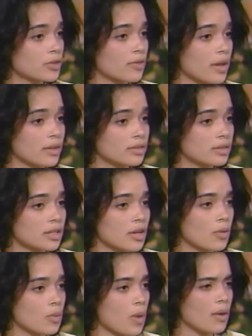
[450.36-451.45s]
first of all, is, you
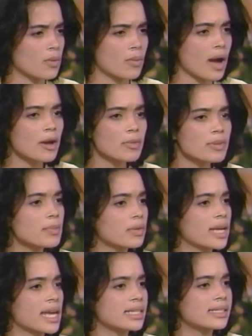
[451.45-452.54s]
know, why are
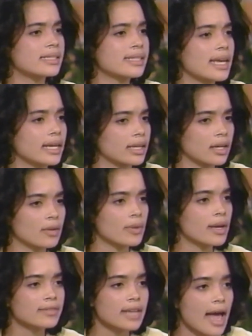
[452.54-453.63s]
people getting sick?
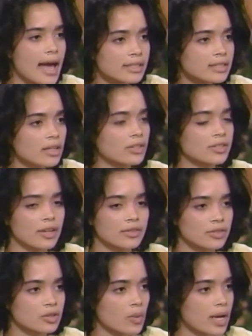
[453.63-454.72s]
We have to ask
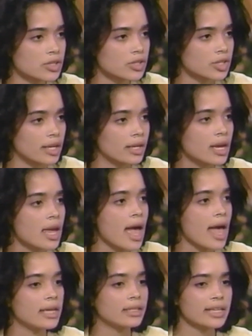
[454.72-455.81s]
ourselves this question.
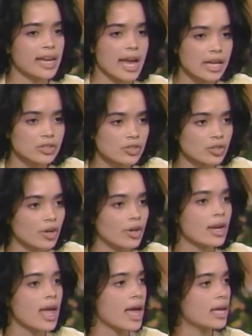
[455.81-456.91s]
And
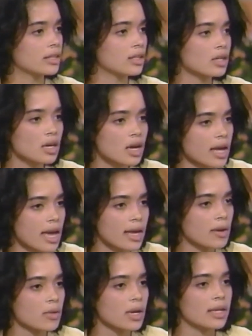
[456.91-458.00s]
cancer and
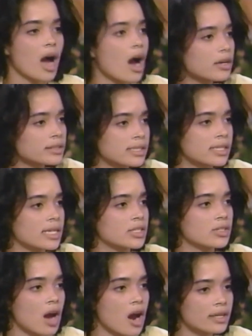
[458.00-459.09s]
heart
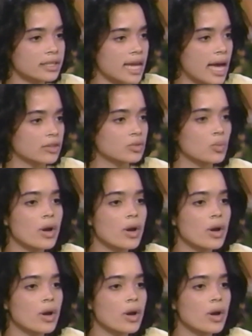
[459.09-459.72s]
disease and heart attacks,